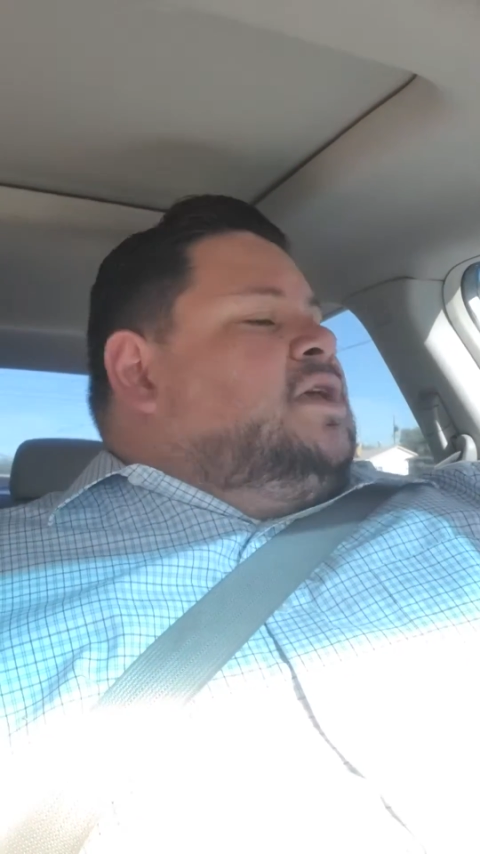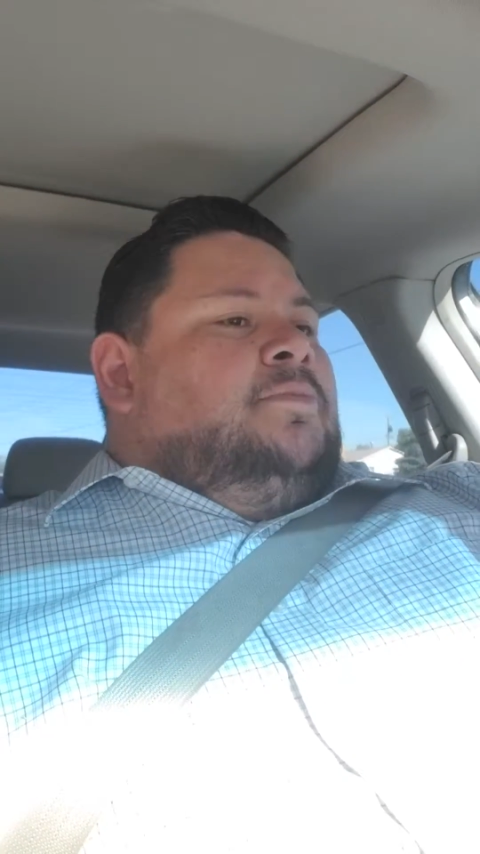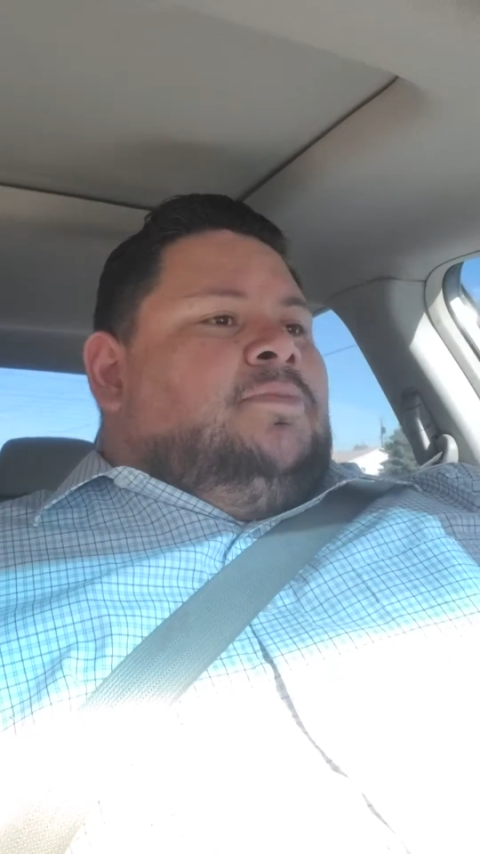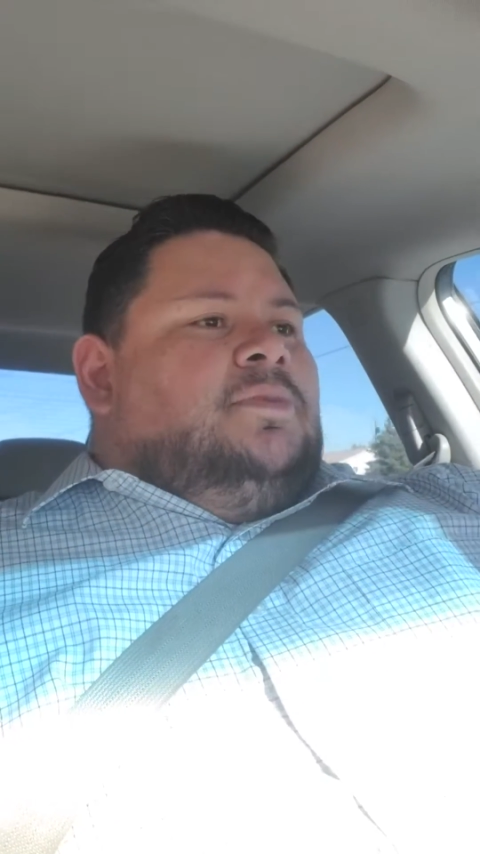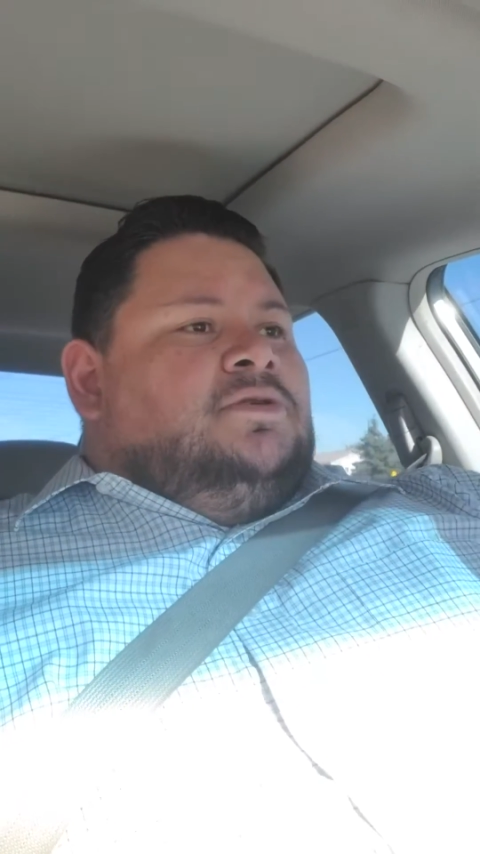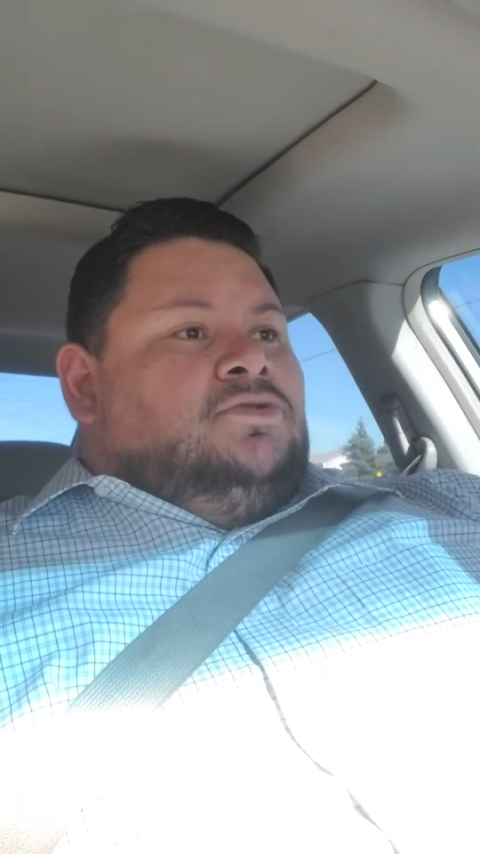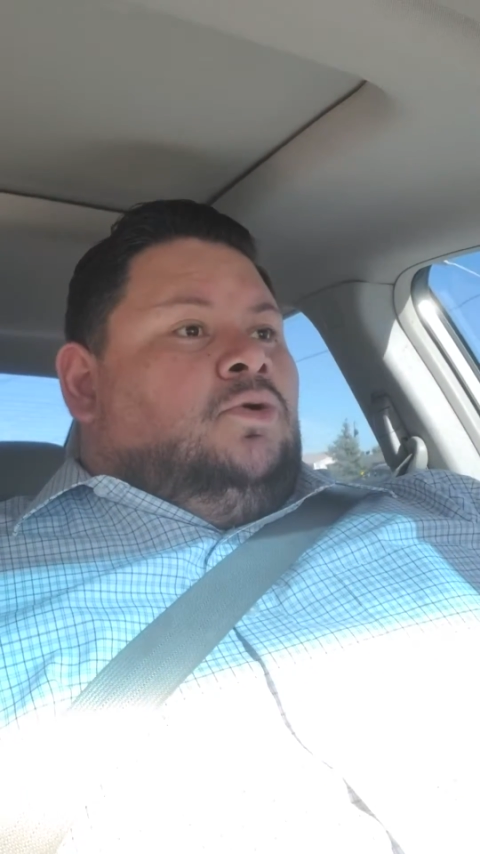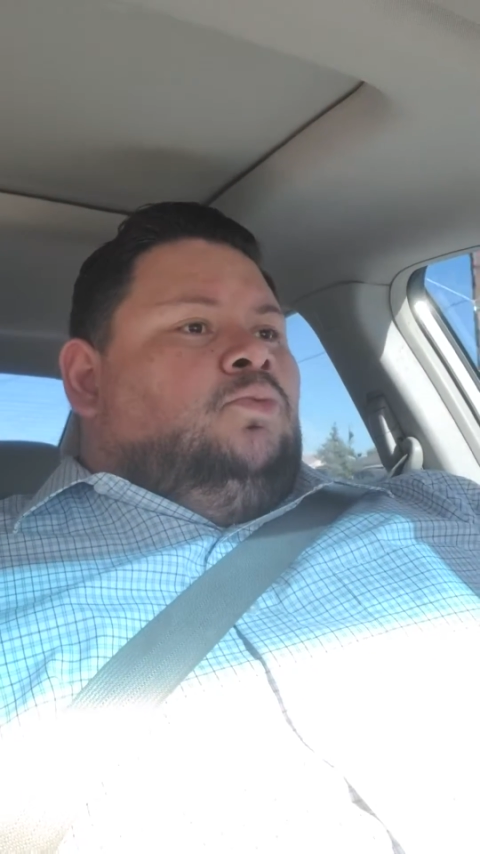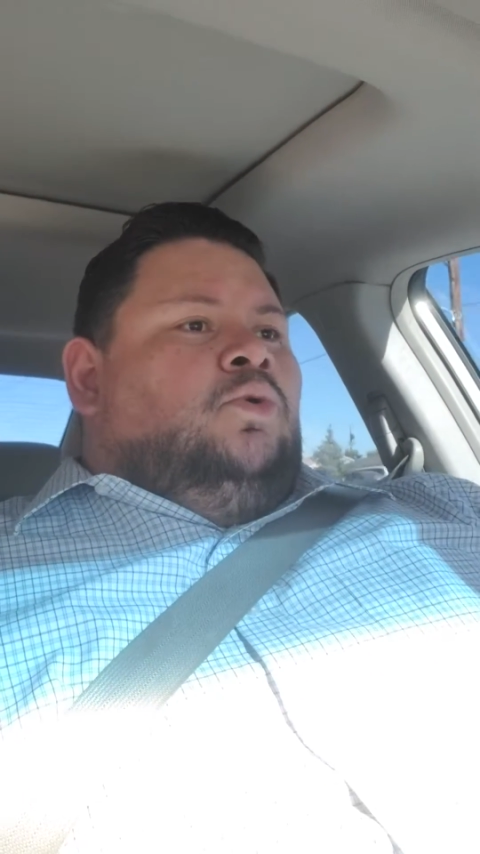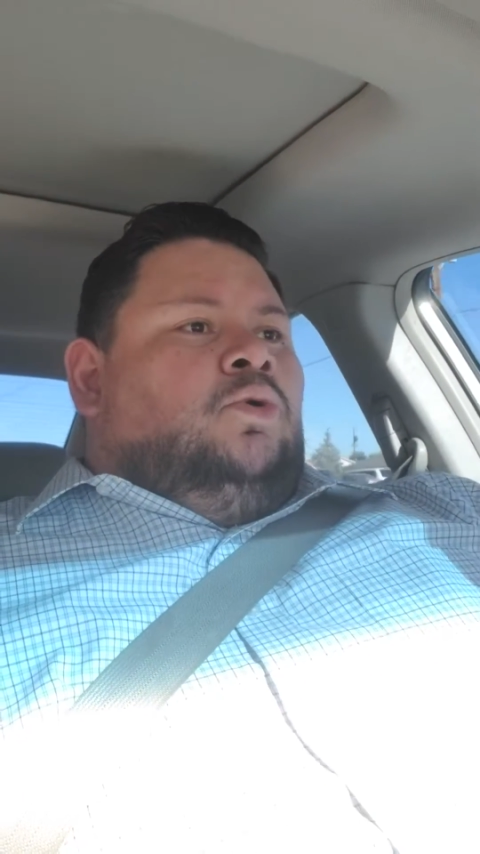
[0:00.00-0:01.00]
team is
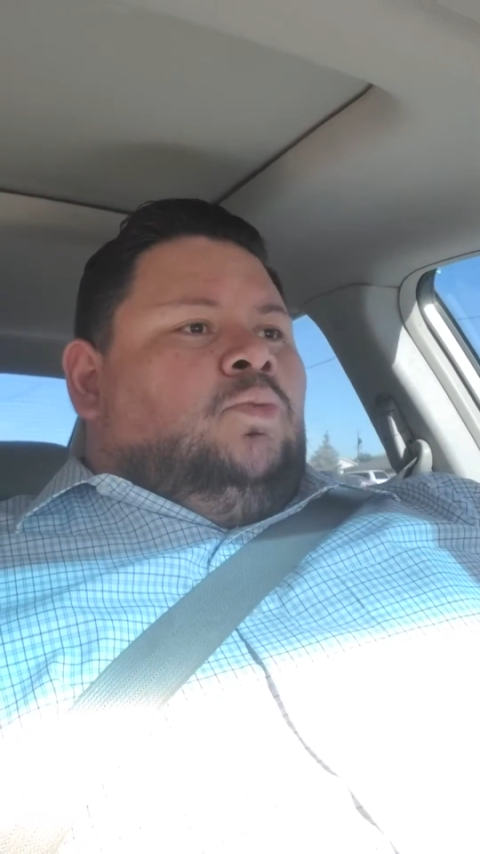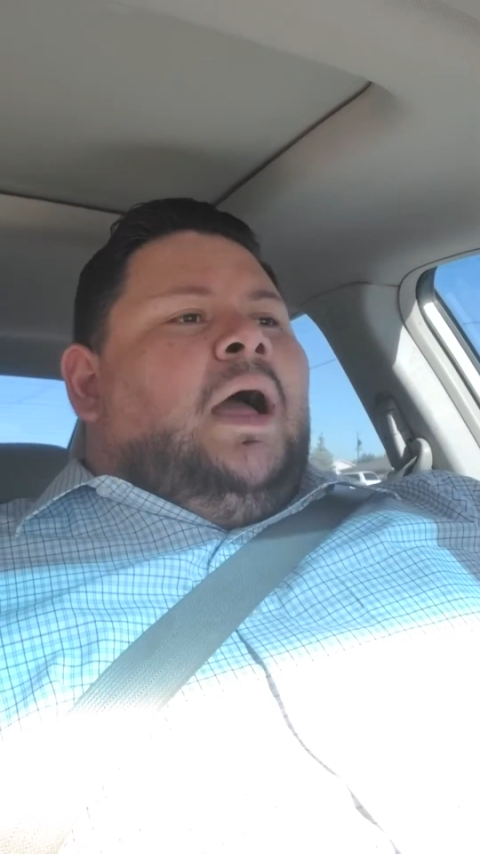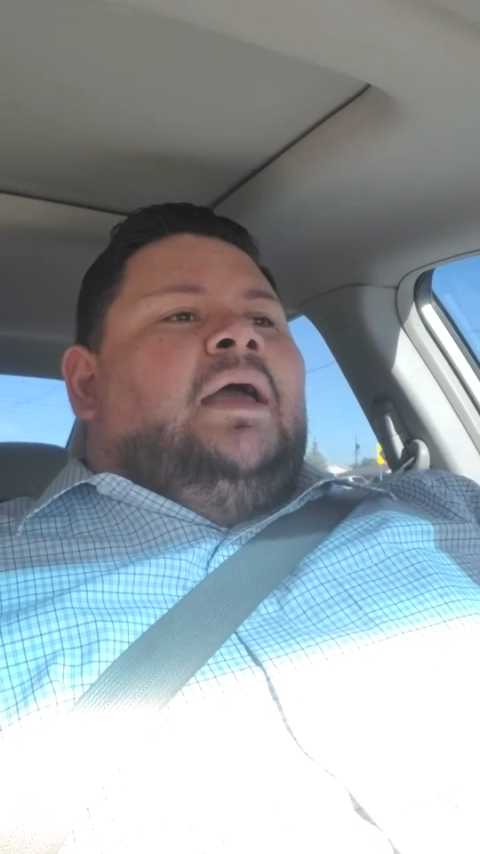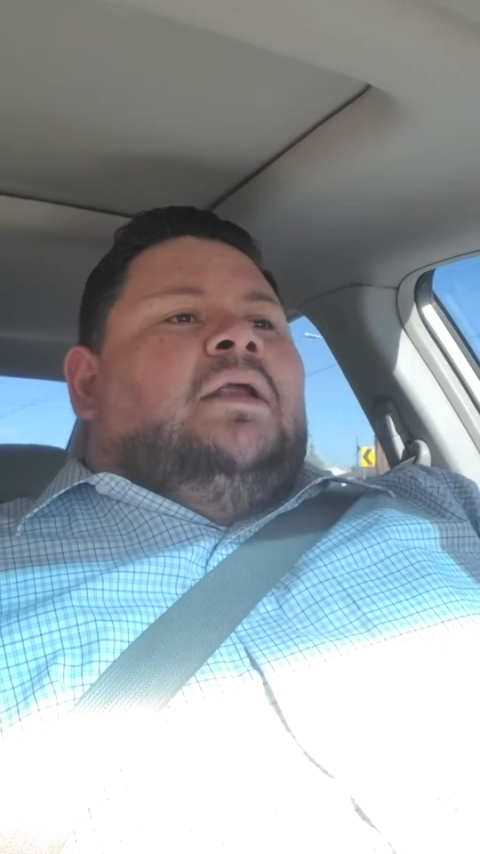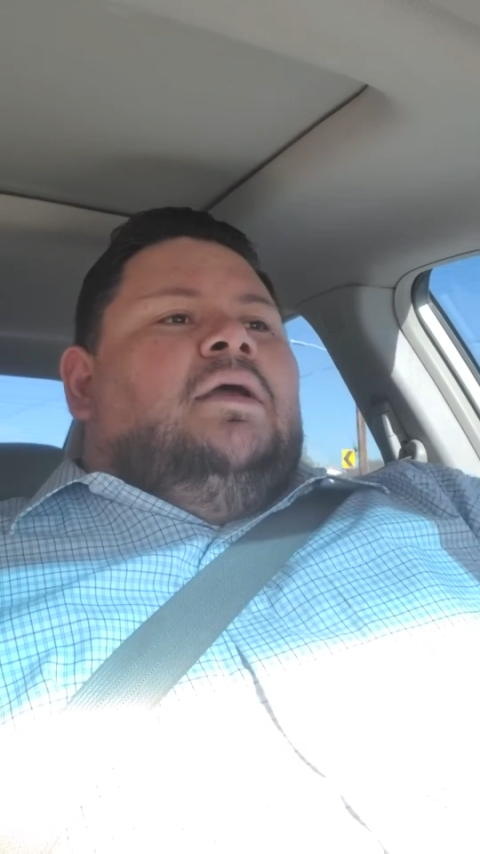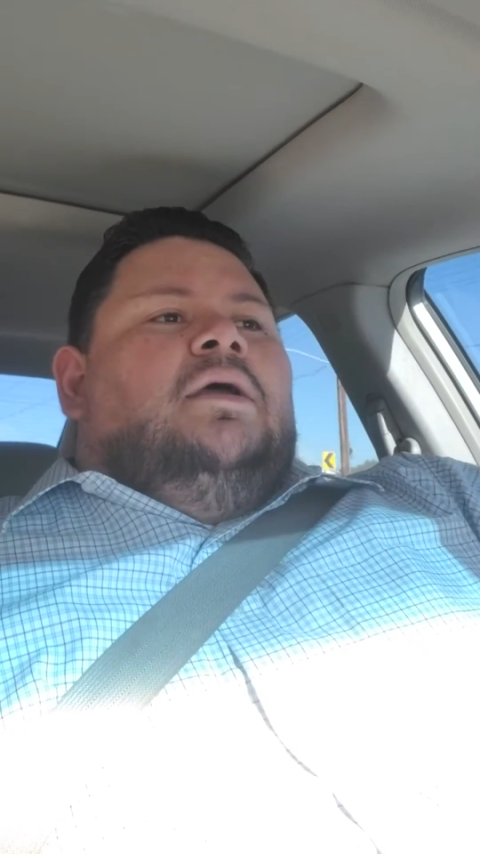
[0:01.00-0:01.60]
known worldwide.